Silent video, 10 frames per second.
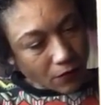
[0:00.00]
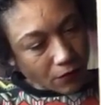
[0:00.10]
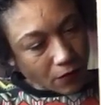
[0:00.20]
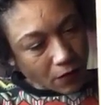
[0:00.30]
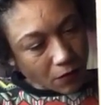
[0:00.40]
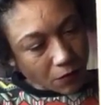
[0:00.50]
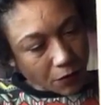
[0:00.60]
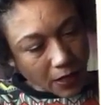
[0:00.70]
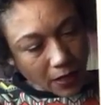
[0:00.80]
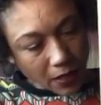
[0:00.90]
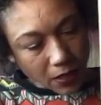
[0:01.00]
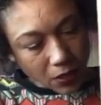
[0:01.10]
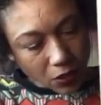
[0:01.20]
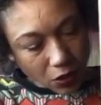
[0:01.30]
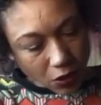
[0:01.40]
Wrong
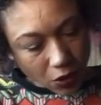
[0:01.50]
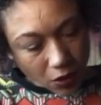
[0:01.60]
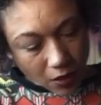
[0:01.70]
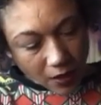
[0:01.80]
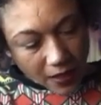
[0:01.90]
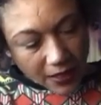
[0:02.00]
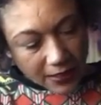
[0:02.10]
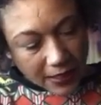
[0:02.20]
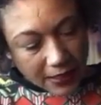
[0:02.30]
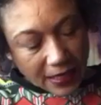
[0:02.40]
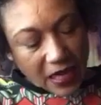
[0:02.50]
page. It says,